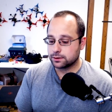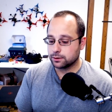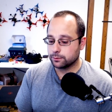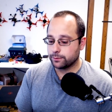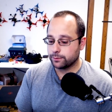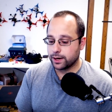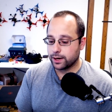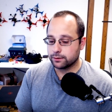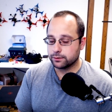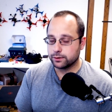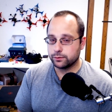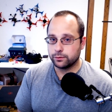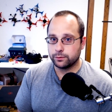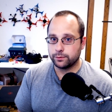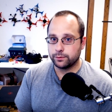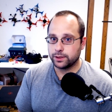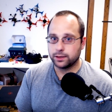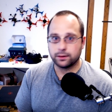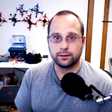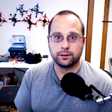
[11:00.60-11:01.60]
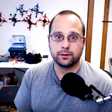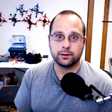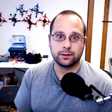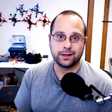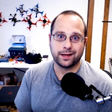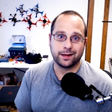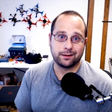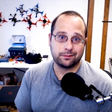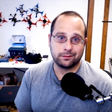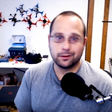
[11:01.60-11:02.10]
your battery would be, you
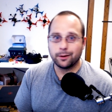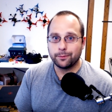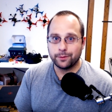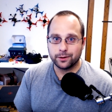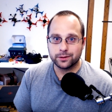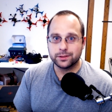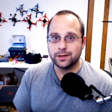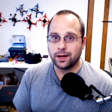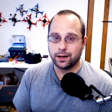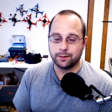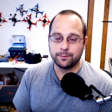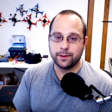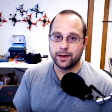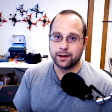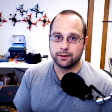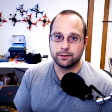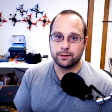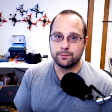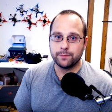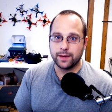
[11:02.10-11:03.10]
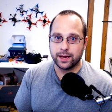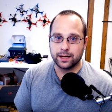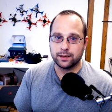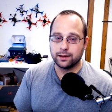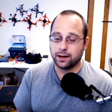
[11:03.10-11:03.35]
can't, there's not a battery made,